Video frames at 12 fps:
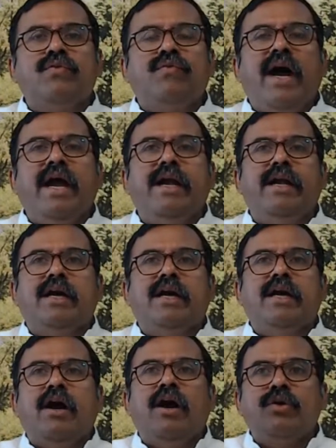to fight,
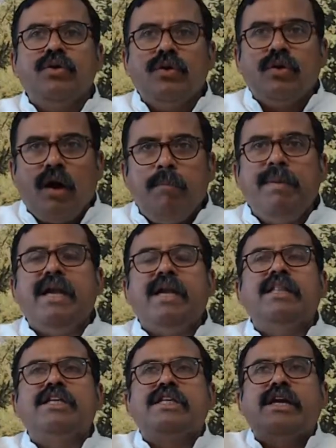I have to compete
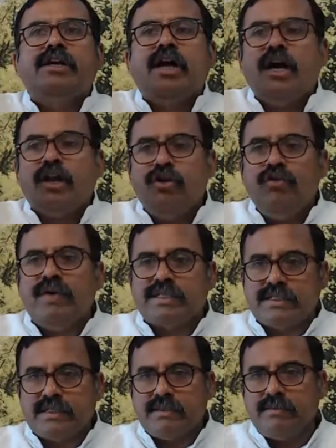in this entire
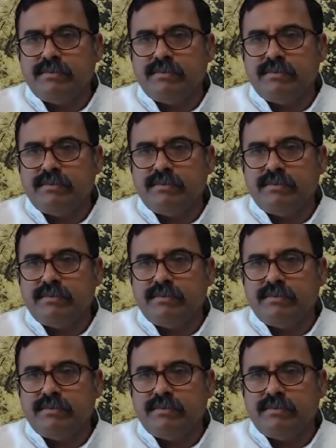universe.